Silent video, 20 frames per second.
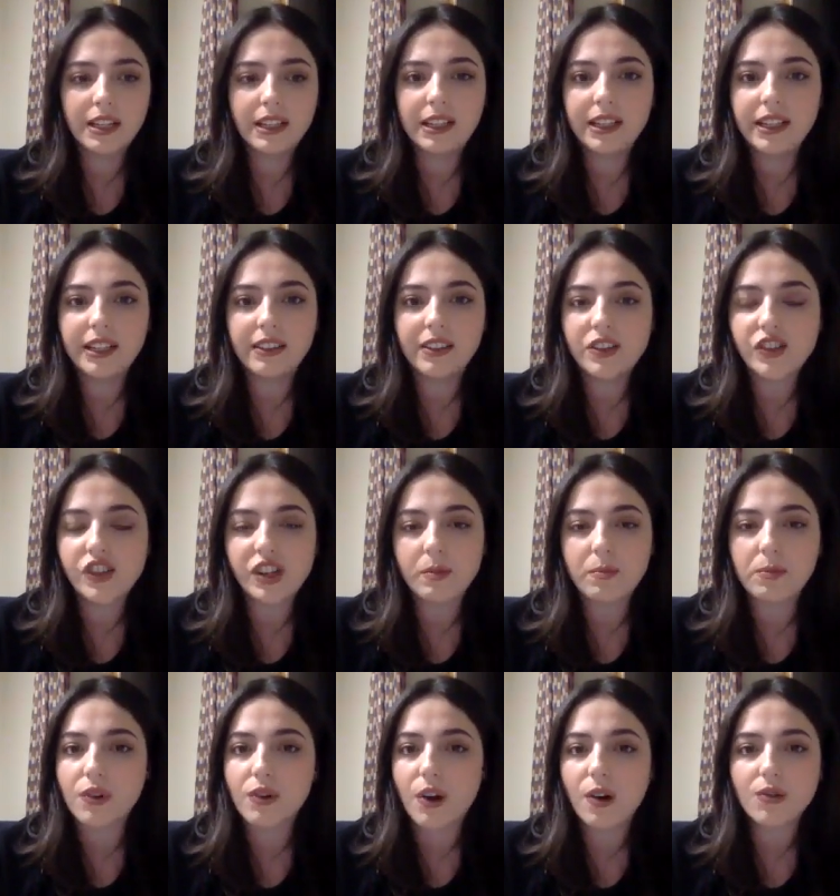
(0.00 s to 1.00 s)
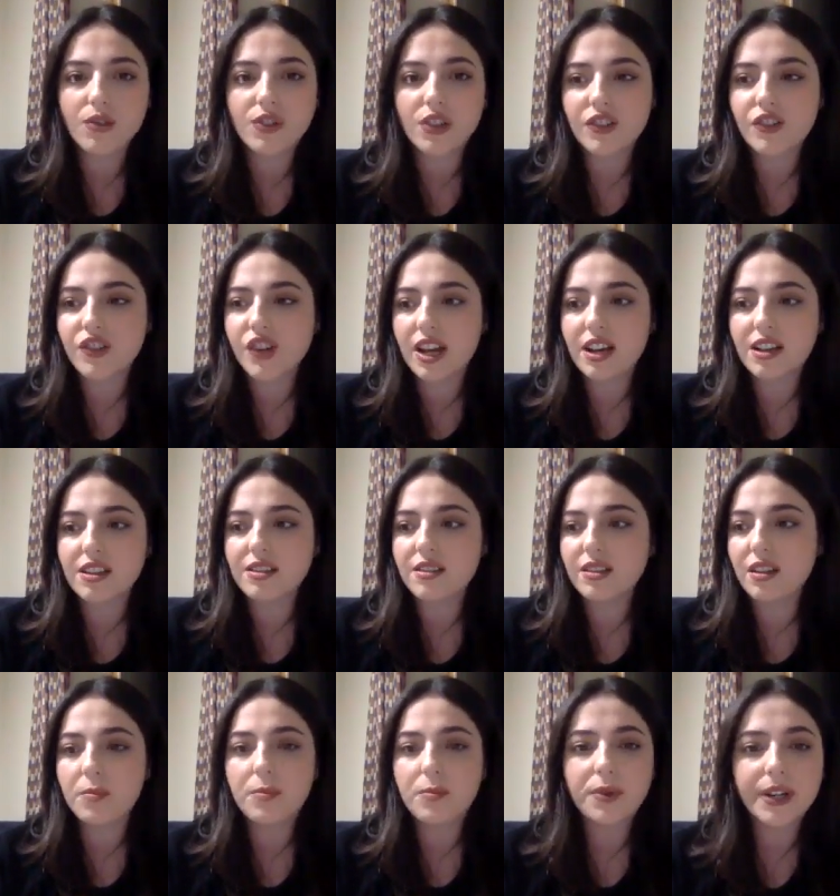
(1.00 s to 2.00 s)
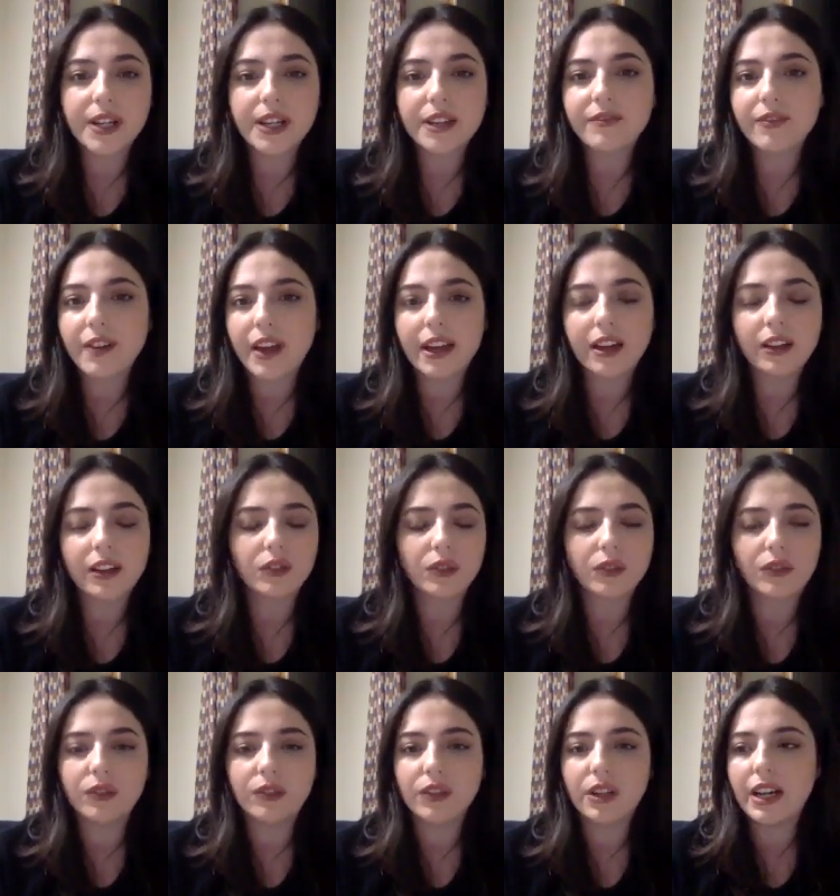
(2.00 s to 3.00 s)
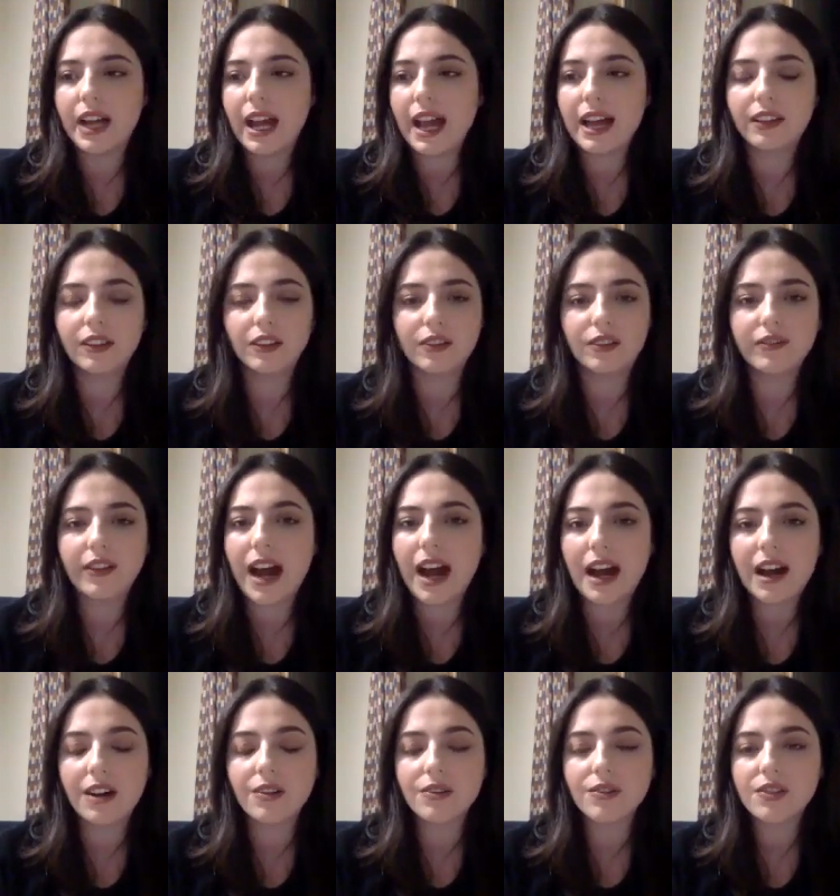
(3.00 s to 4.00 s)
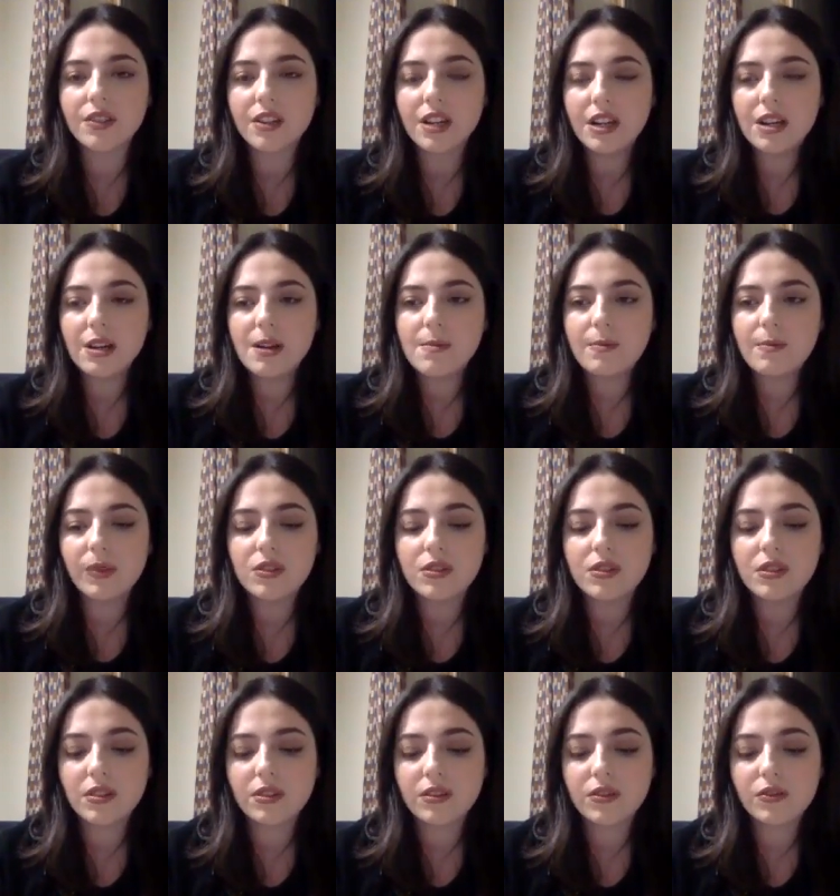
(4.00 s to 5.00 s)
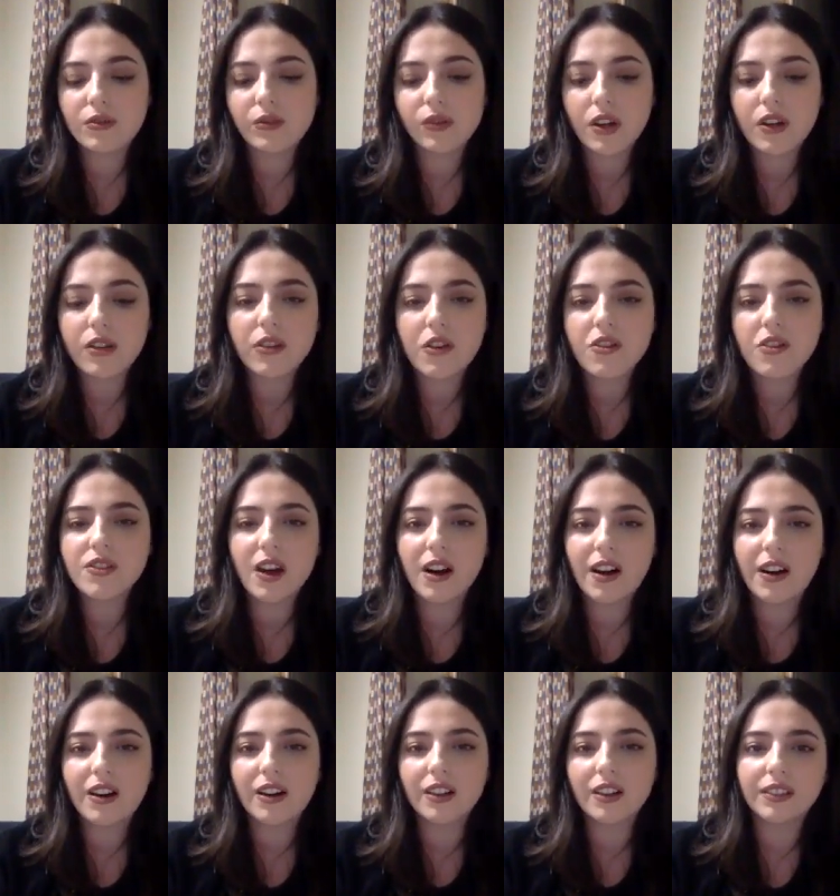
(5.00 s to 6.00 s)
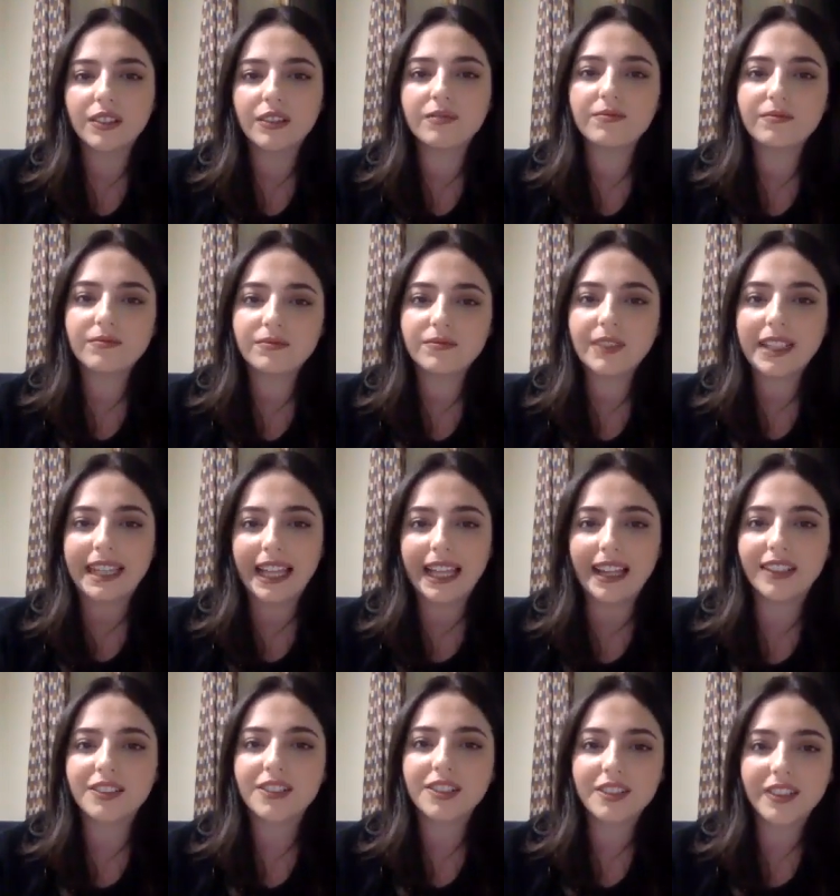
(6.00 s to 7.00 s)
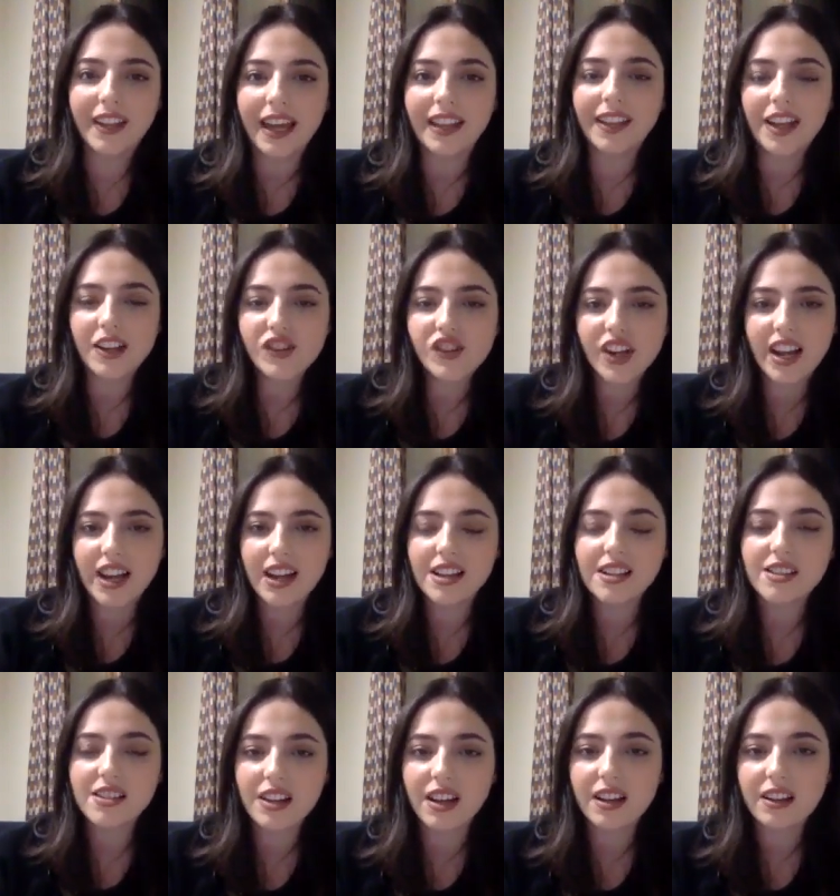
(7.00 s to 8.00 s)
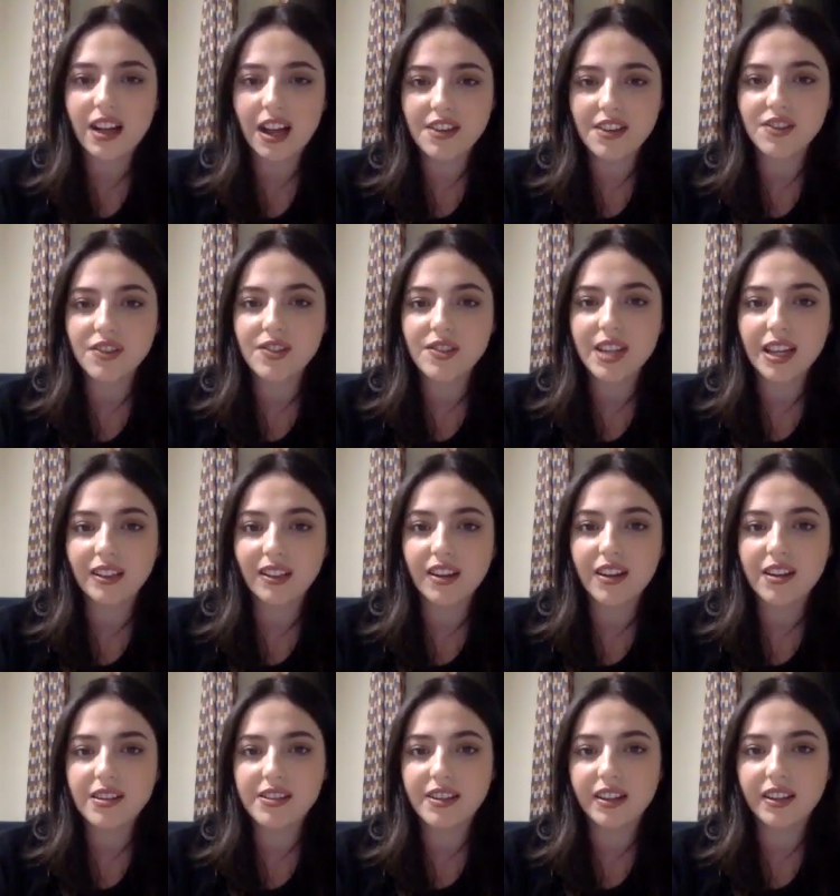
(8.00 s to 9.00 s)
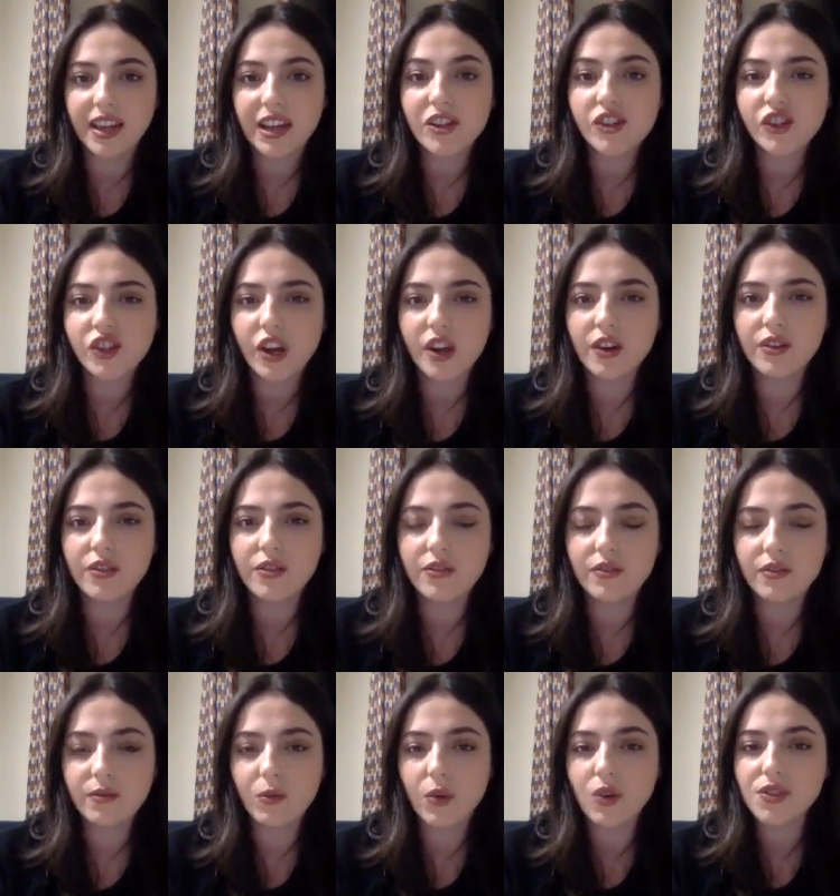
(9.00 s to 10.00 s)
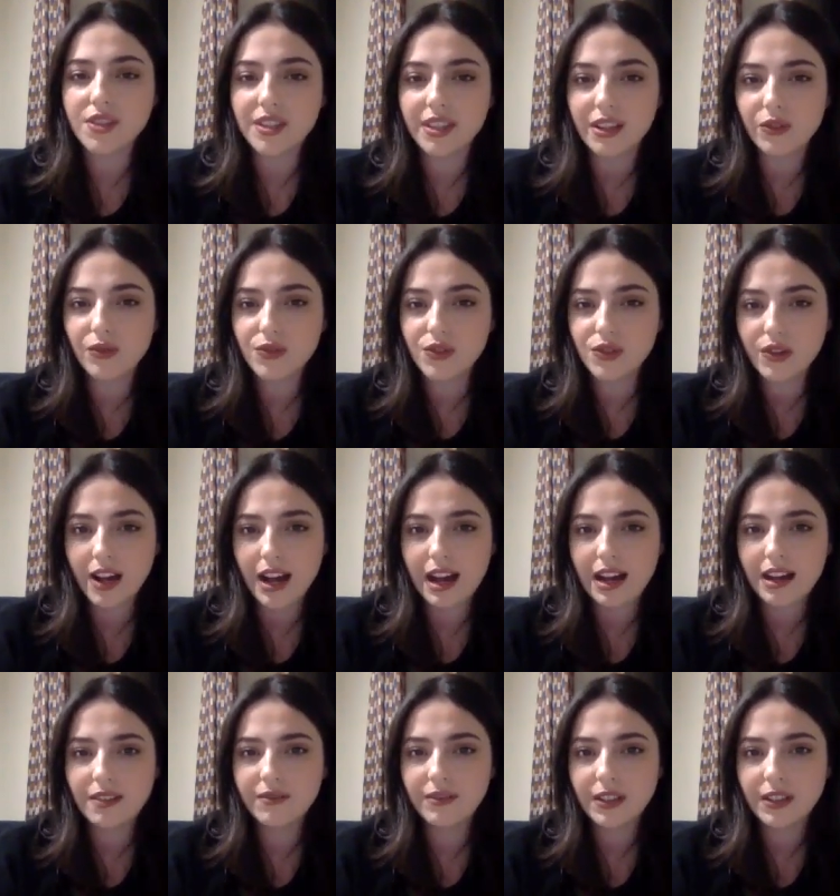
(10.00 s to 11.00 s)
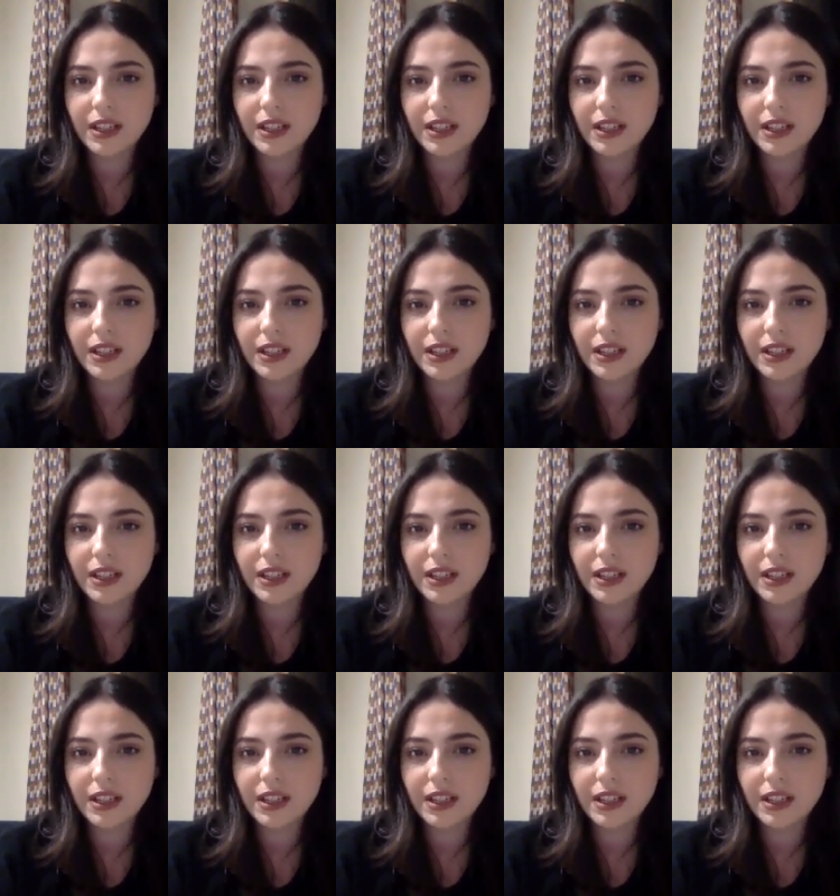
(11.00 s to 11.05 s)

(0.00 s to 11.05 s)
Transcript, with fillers: leadership role, such as a prefect or a head of house. Because although those aren't linked to NHS, as you said earlier, they show what skills you have.